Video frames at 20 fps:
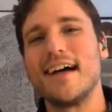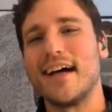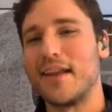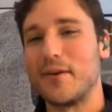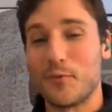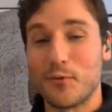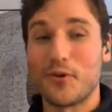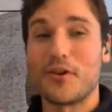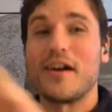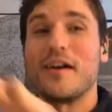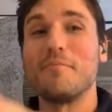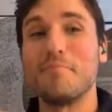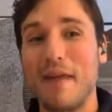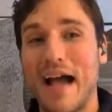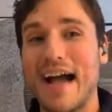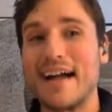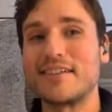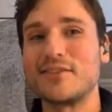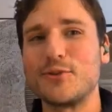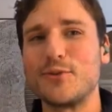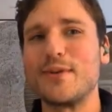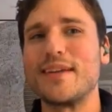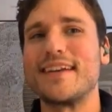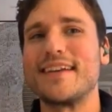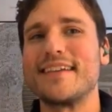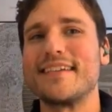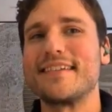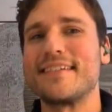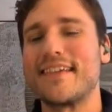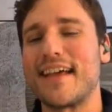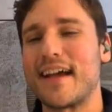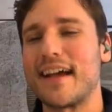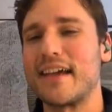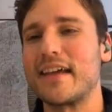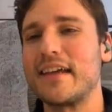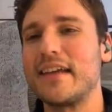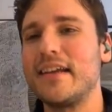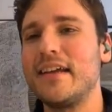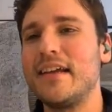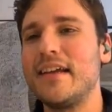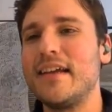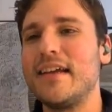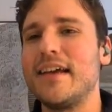and we'll come back to it in a second.